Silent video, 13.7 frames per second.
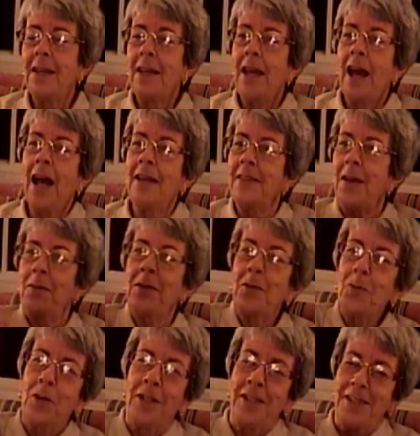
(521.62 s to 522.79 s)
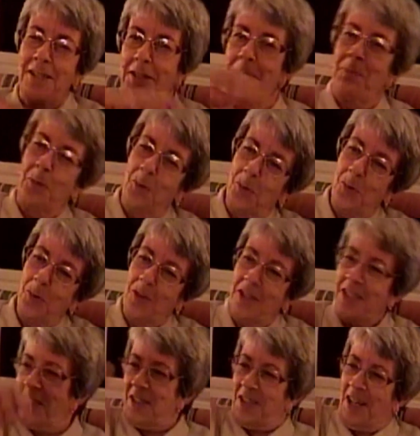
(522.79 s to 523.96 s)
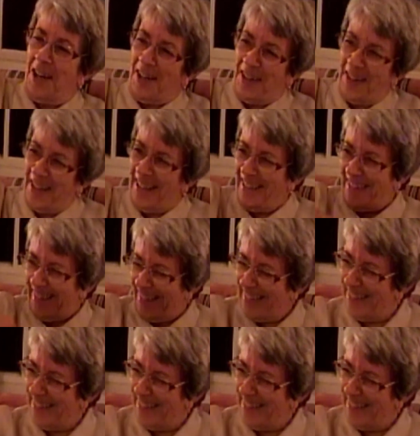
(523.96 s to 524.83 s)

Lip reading: And there were the wooden spoons stirring this